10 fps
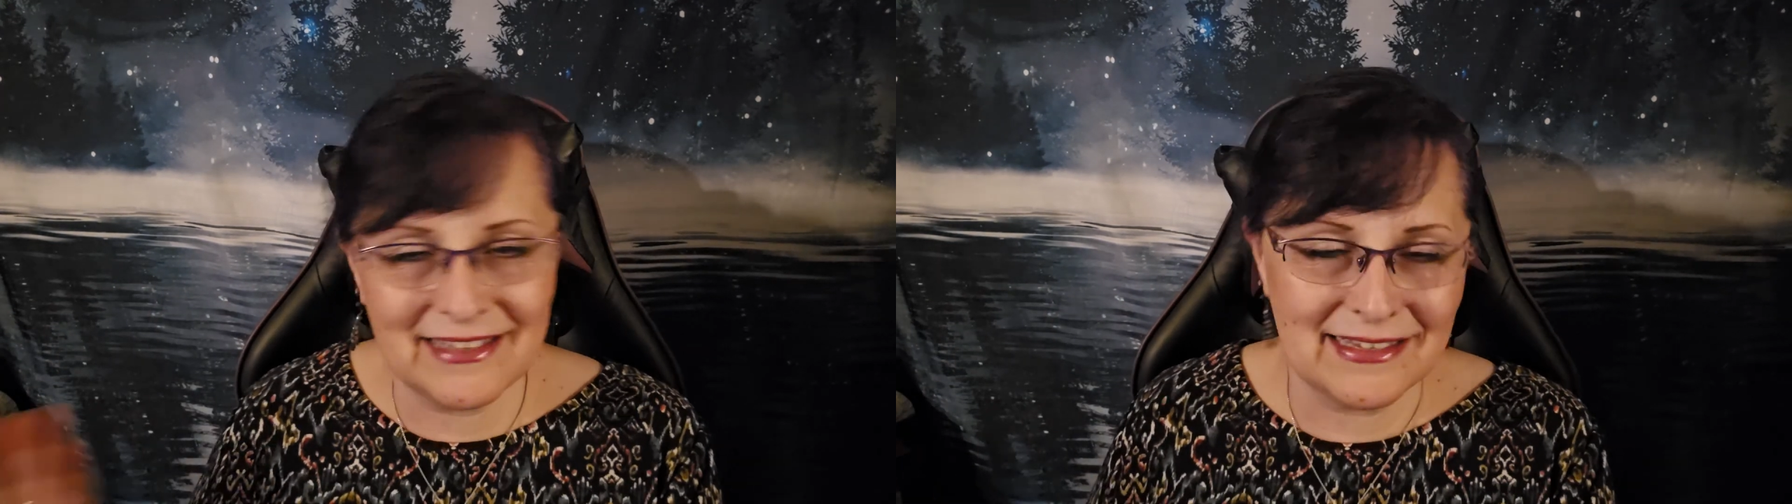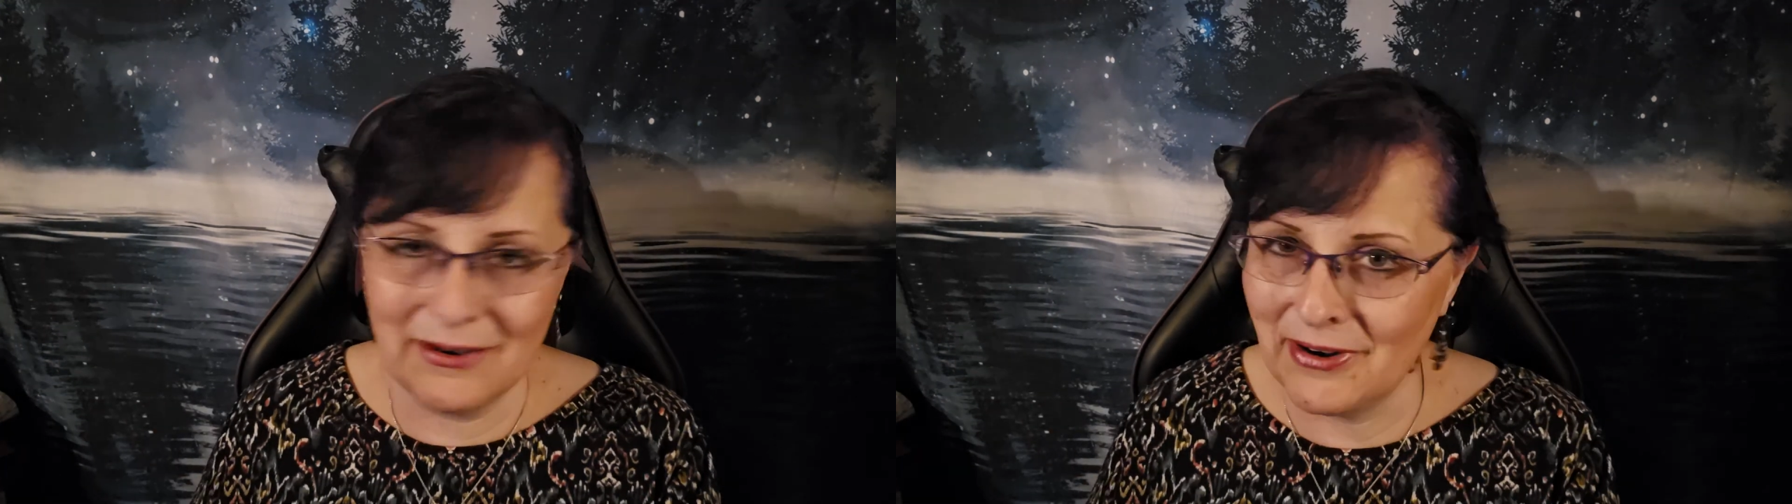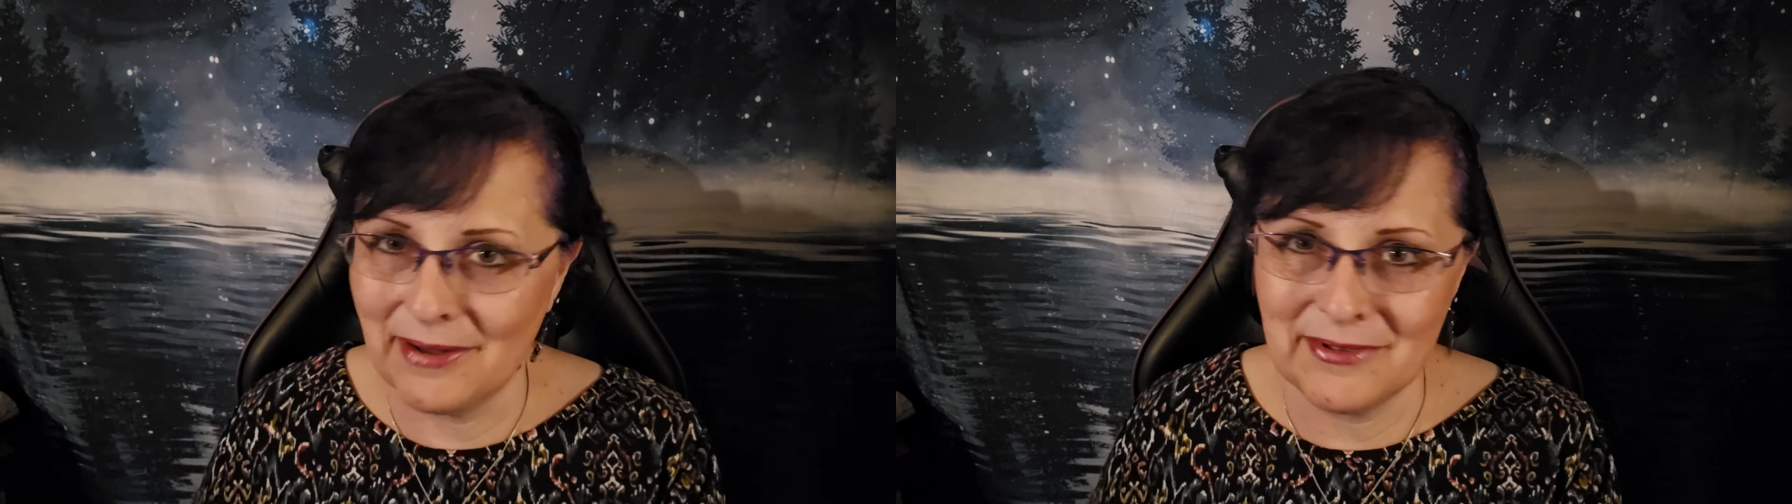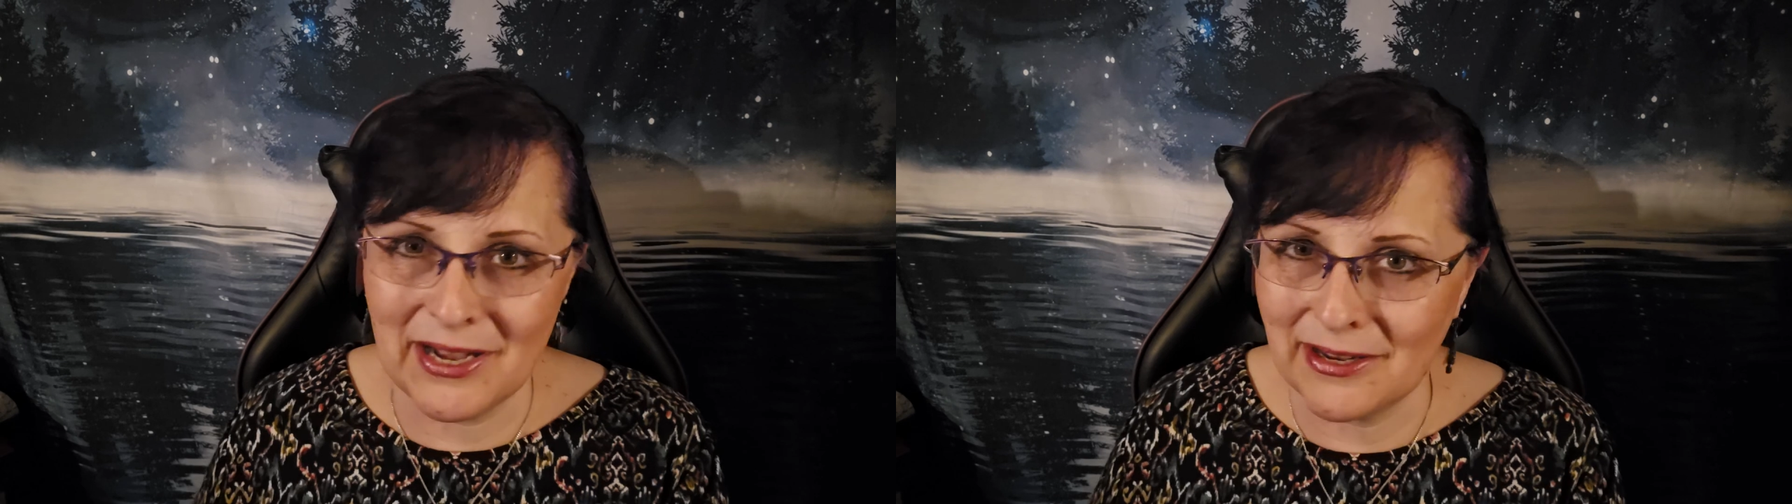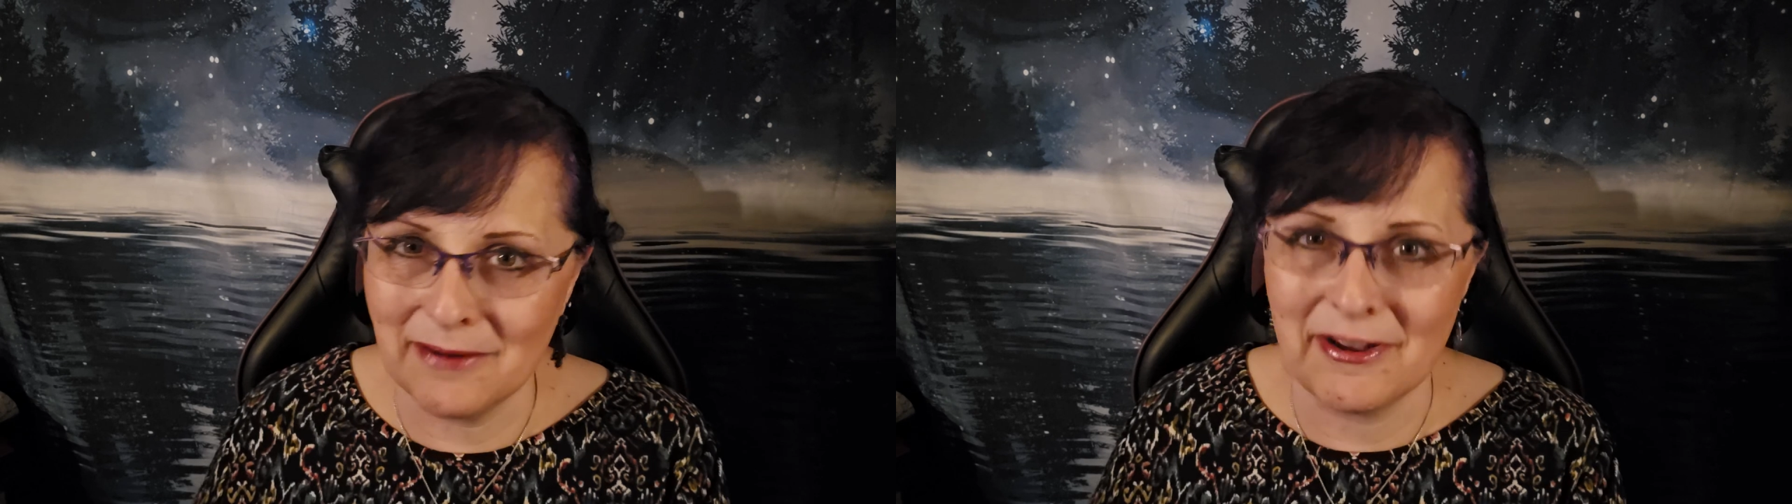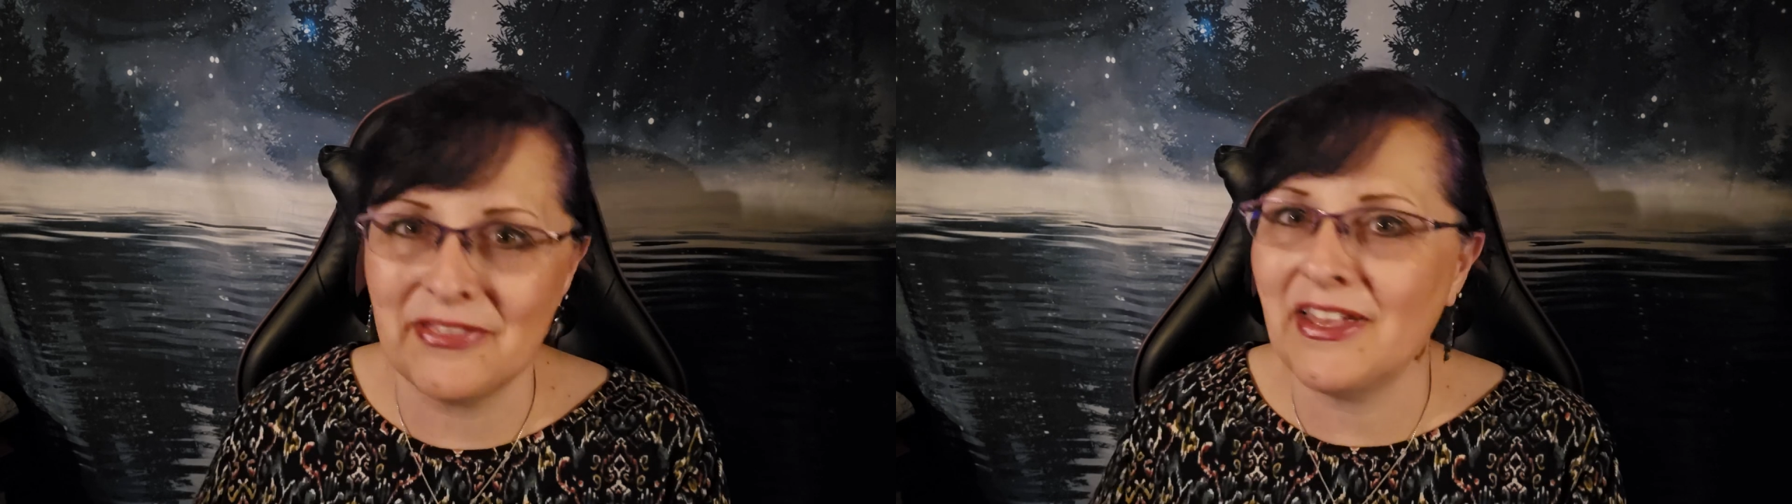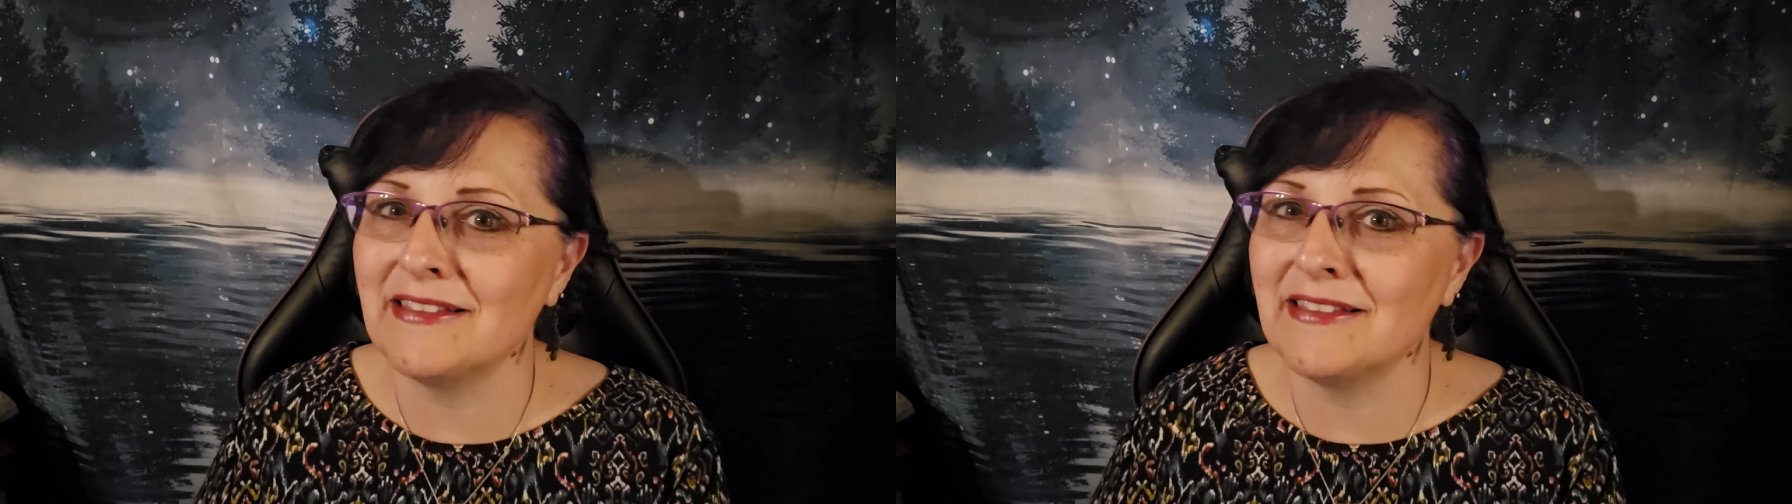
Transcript: That's not what I'm talking about.